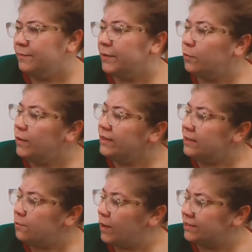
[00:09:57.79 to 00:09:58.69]
But
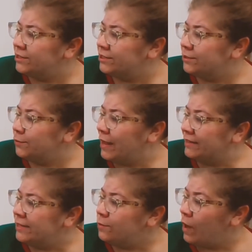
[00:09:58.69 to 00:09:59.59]
Willie wondered
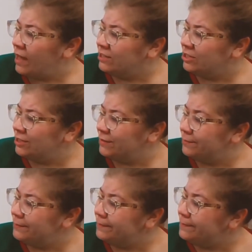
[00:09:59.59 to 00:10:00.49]
while he watched.
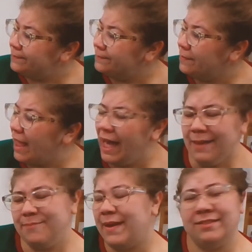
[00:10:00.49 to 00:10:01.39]

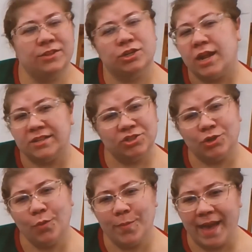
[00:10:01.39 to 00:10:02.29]
I bet they're not so